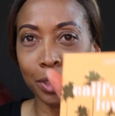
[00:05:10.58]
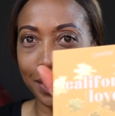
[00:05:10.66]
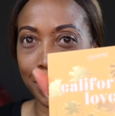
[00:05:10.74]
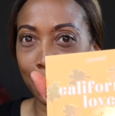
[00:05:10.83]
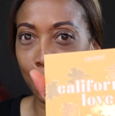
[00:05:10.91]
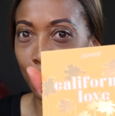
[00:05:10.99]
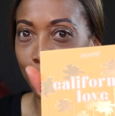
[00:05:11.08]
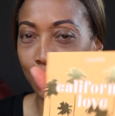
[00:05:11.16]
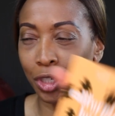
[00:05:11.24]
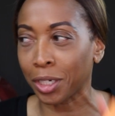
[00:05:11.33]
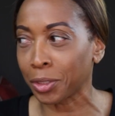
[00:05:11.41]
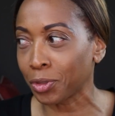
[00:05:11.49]
It's like an orange
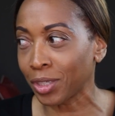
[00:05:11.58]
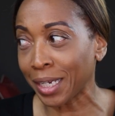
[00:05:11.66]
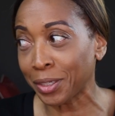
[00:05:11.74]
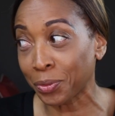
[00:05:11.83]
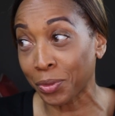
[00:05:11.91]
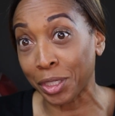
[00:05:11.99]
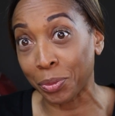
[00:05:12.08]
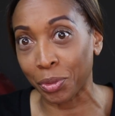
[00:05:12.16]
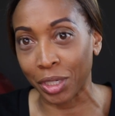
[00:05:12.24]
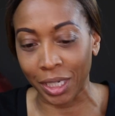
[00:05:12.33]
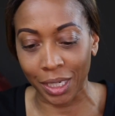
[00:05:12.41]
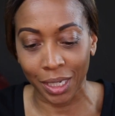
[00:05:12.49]
color. It's actually really
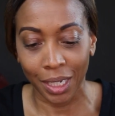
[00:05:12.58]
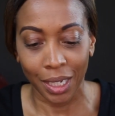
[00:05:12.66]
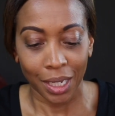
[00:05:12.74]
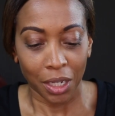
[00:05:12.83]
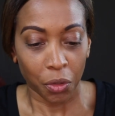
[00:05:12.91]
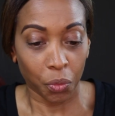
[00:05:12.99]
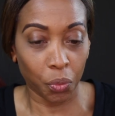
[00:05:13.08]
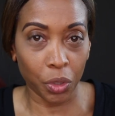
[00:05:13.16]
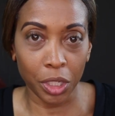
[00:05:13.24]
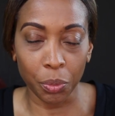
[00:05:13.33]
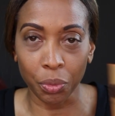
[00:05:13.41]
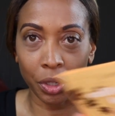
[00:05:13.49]
pretty,
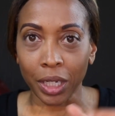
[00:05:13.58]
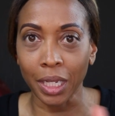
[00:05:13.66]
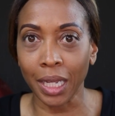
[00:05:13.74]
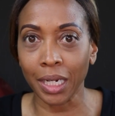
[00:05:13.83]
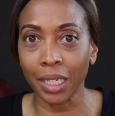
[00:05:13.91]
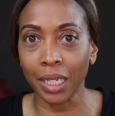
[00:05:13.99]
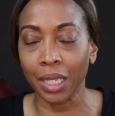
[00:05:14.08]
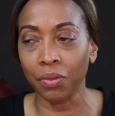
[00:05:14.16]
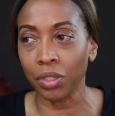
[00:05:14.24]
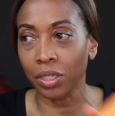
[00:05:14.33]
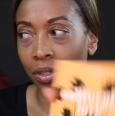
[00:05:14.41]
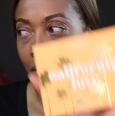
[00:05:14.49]
really pretty. And again,
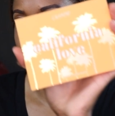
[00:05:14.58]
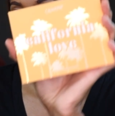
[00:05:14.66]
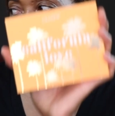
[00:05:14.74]
this